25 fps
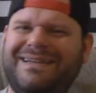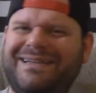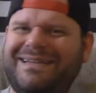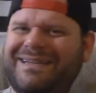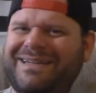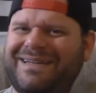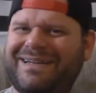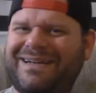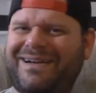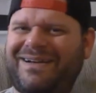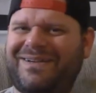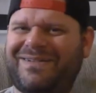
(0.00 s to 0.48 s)

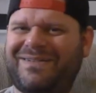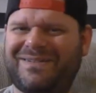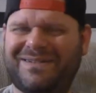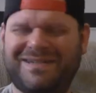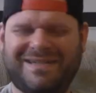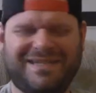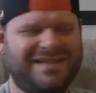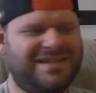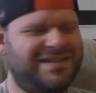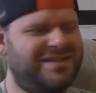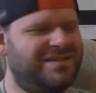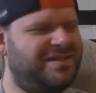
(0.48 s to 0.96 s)
You know,
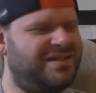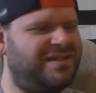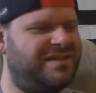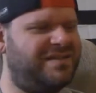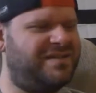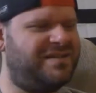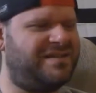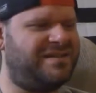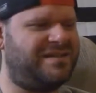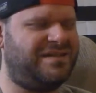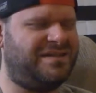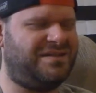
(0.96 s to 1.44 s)

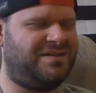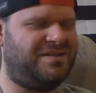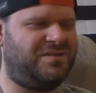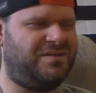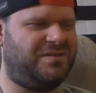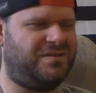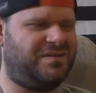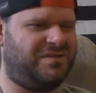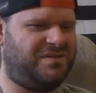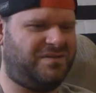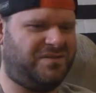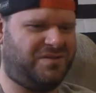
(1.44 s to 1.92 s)
this
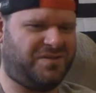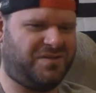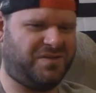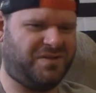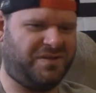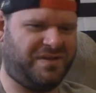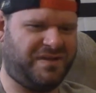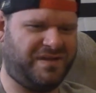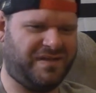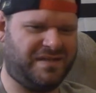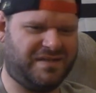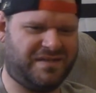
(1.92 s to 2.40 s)

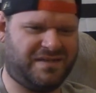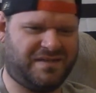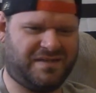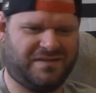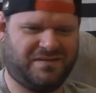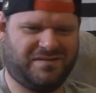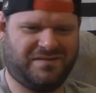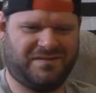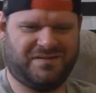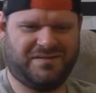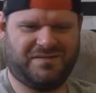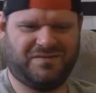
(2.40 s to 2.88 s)
should
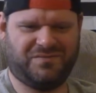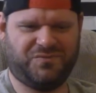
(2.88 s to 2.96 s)
this